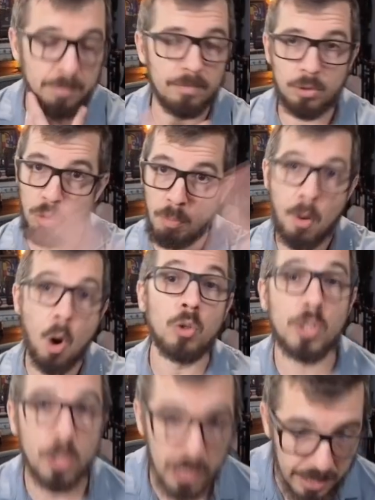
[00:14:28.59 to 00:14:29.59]

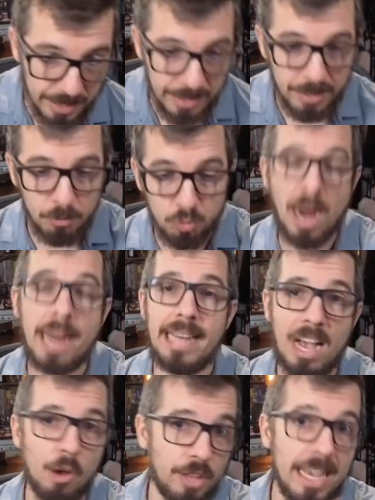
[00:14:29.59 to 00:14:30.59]
Supposedly, right
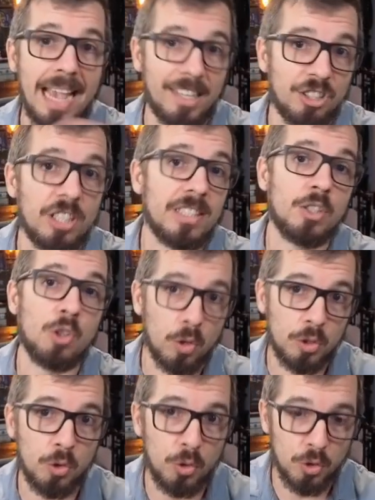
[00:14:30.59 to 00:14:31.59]
now, the agent is
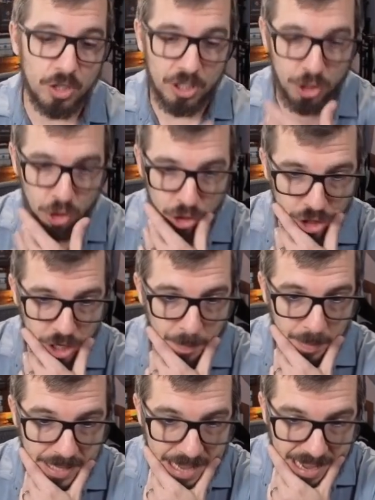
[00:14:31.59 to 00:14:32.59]
going to use the Search
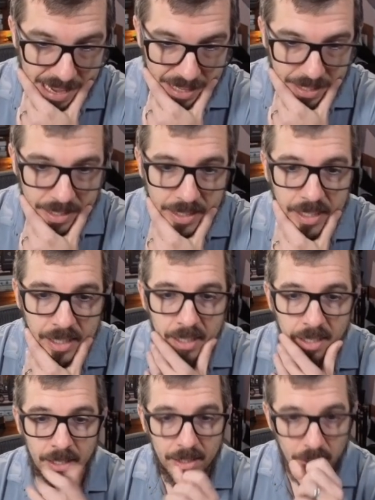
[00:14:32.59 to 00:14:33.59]
API.
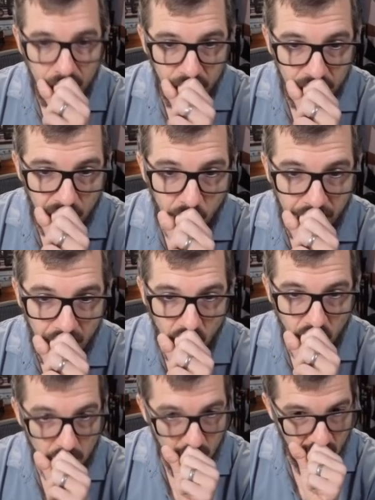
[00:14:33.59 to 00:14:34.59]
So there we
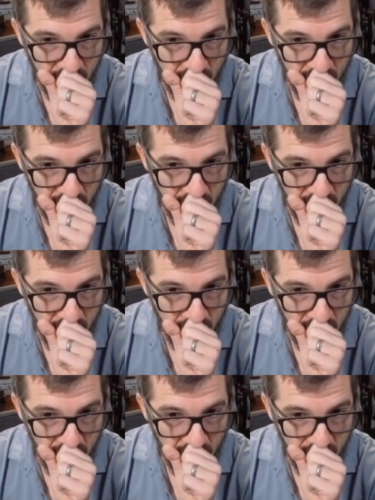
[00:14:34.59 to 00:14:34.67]
go.